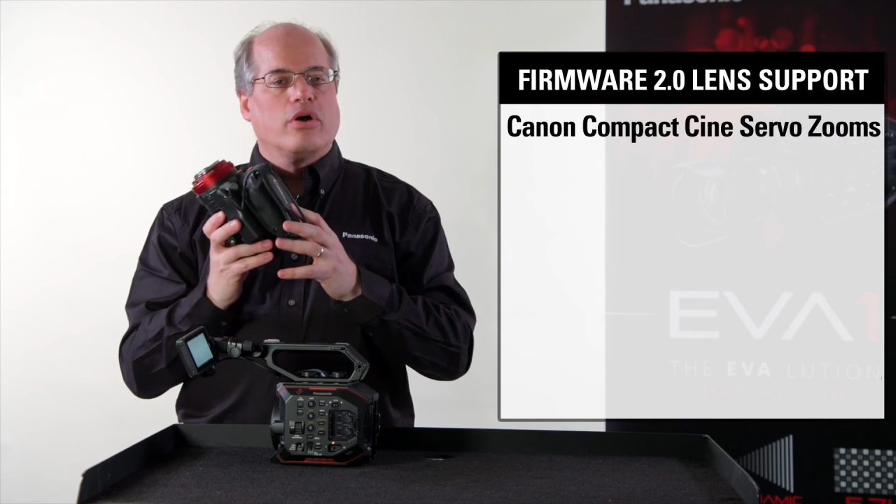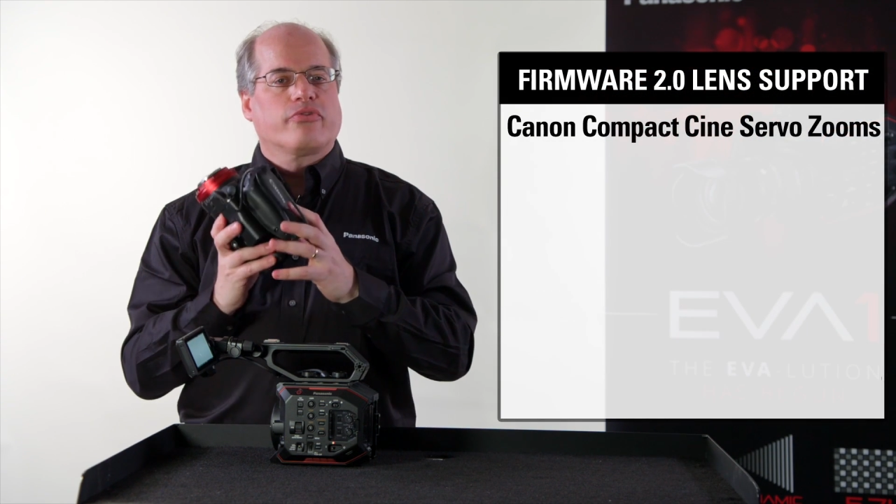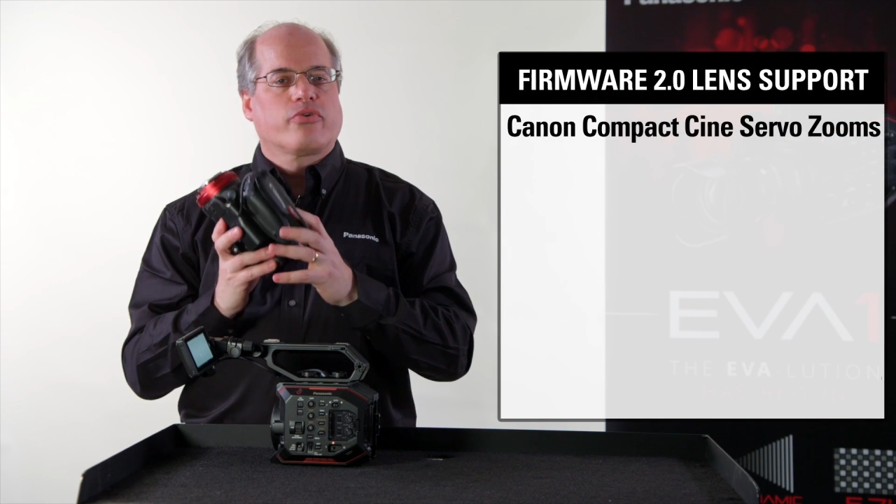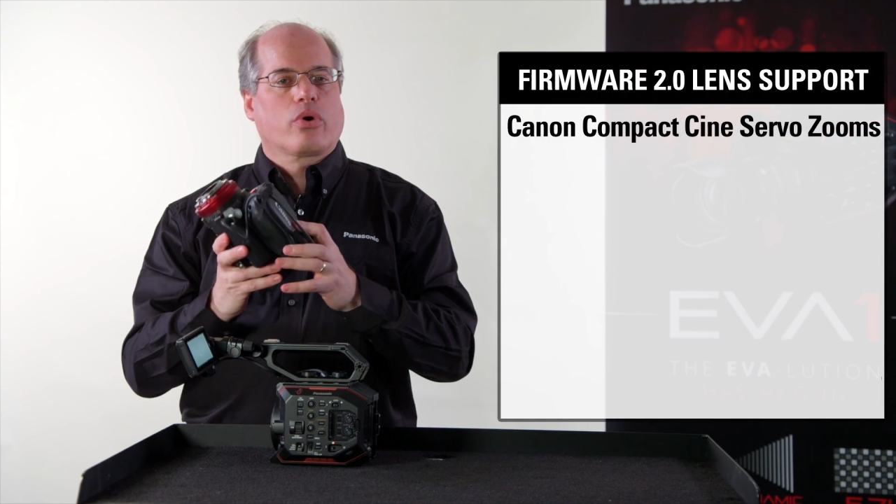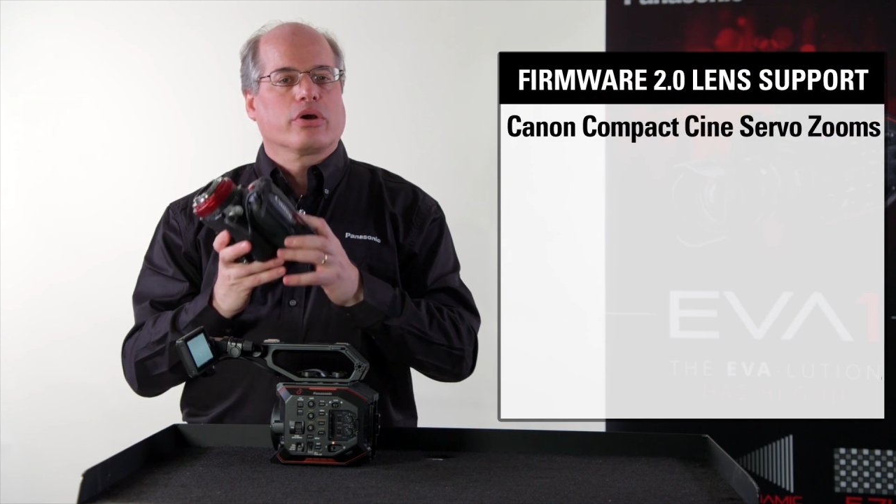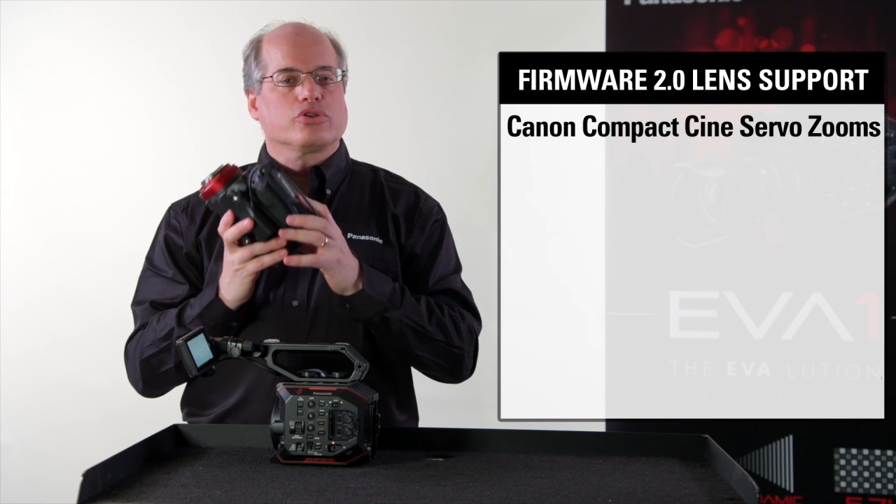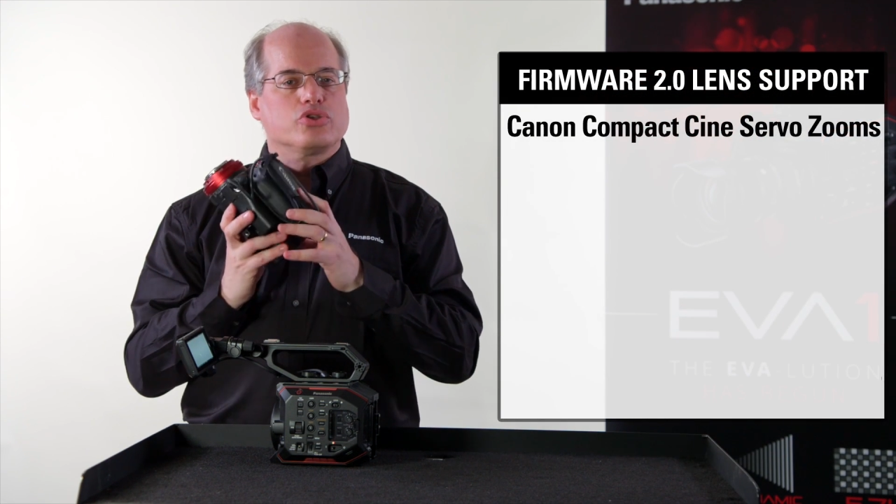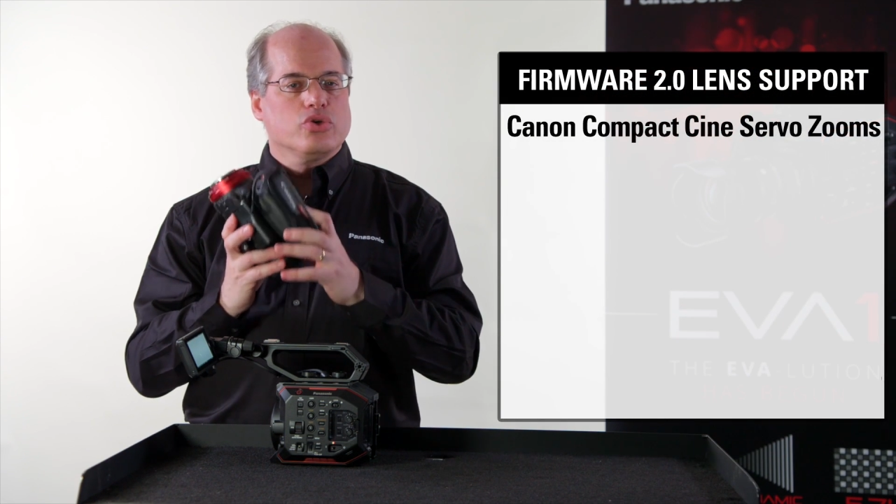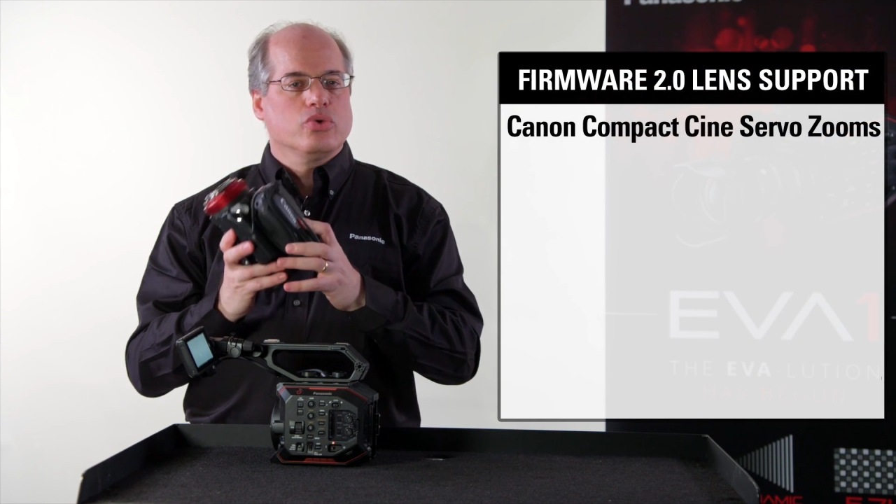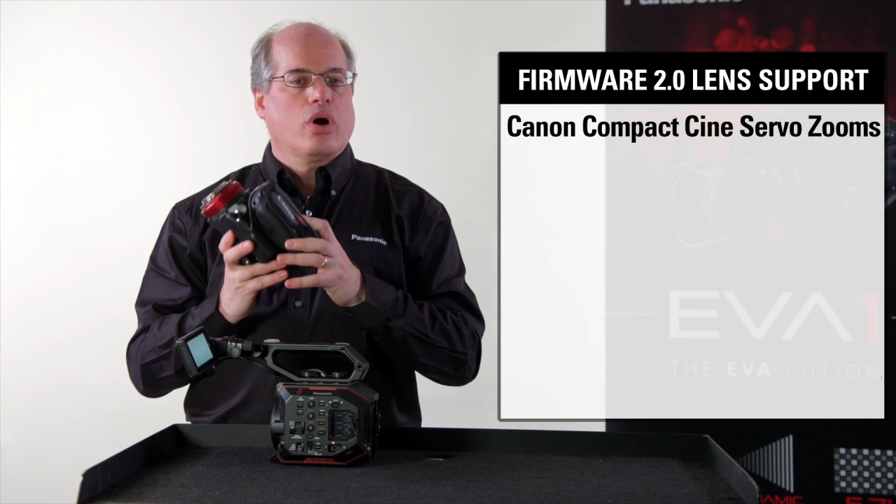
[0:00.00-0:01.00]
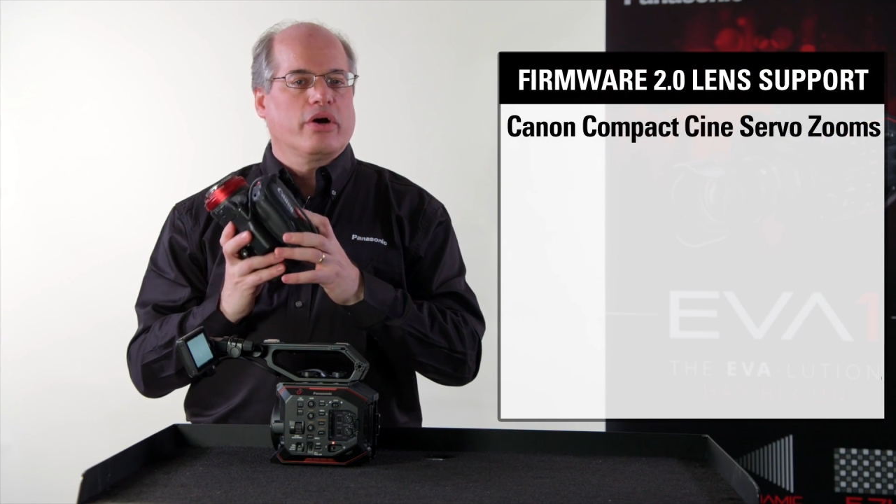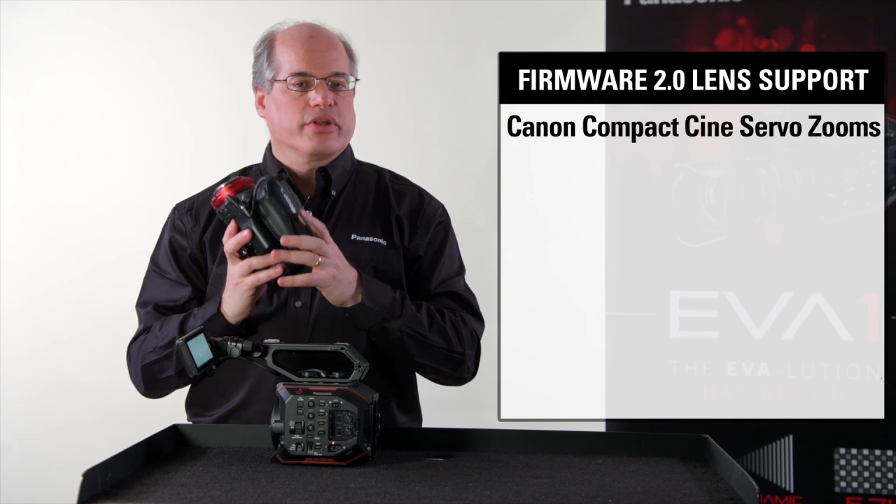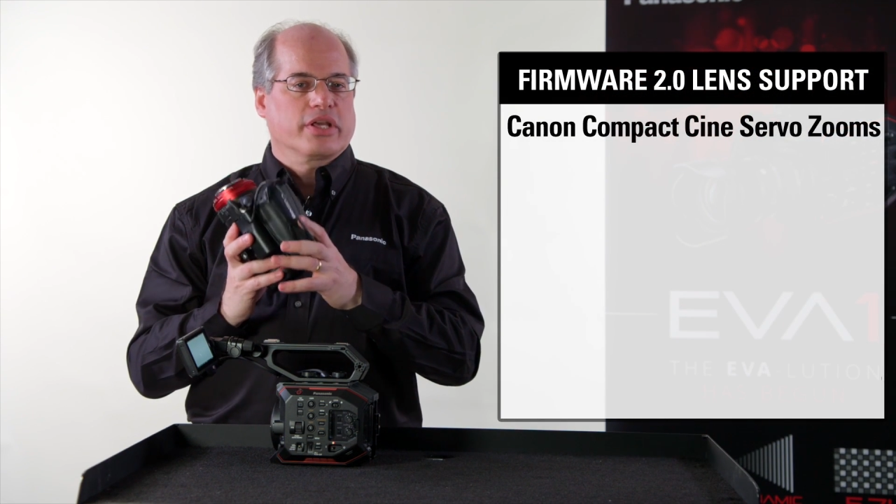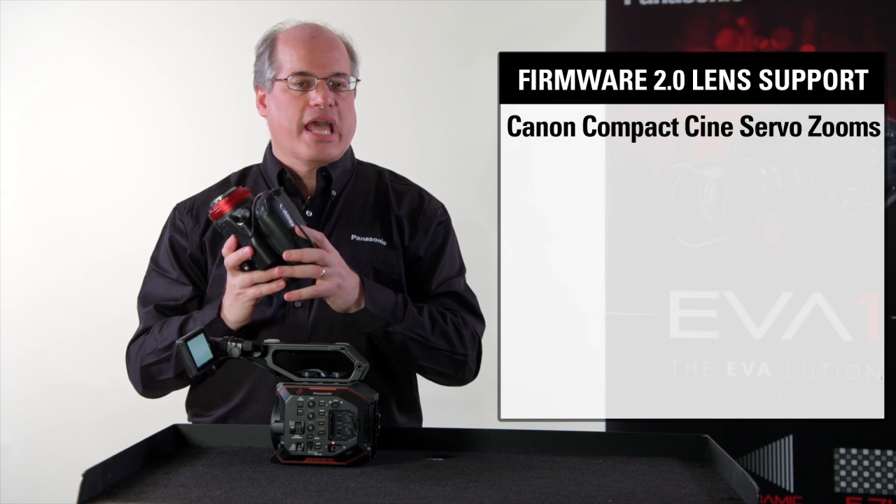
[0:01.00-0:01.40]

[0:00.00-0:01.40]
for 2 of the